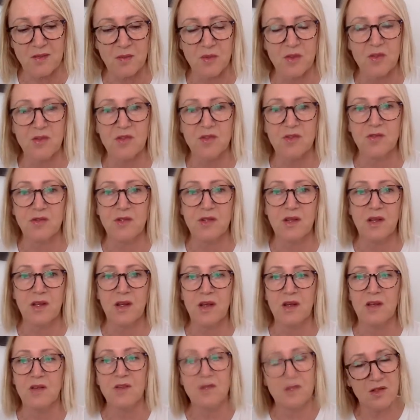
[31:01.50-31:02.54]
ministry,
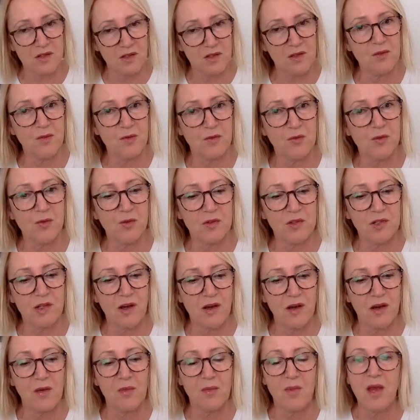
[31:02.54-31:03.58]
you're still in full
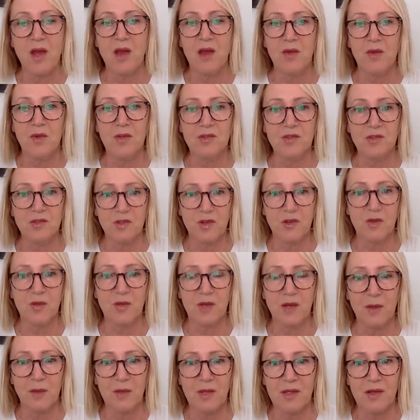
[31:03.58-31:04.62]
time. But you know what
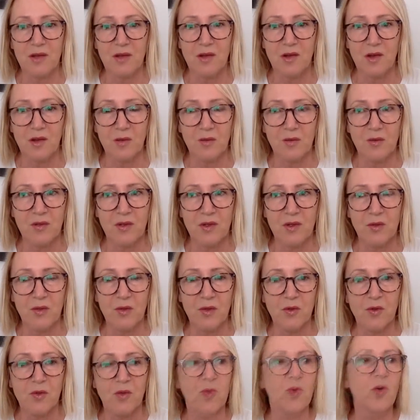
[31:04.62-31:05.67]
I mean, hopefully. we
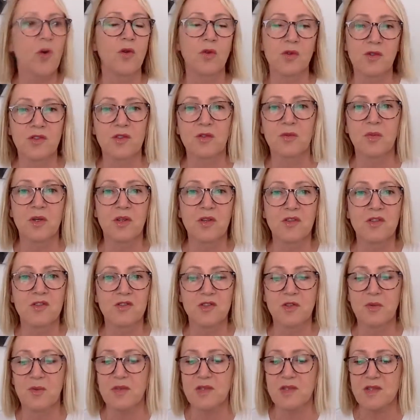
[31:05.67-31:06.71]
all called to
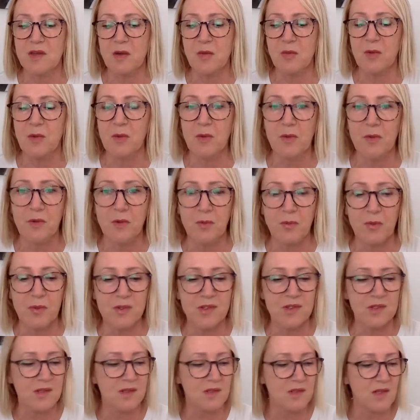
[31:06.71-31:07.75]
ministry, but some people are
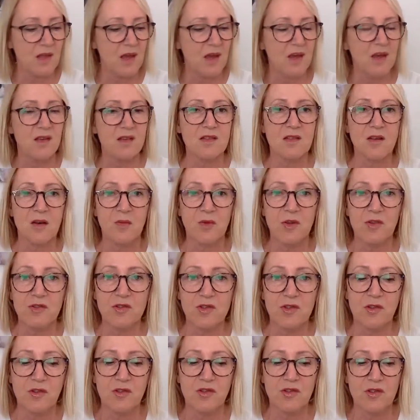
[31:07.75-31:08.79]
business, some are
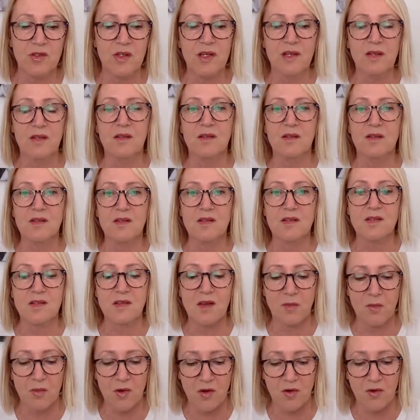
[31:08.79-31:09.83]
church leaders,
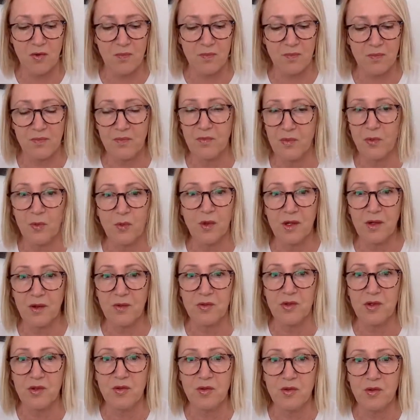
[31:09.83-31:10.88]
some are whatever
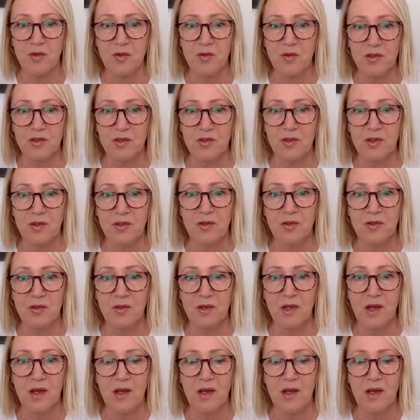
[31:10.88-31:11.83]
you're called to do.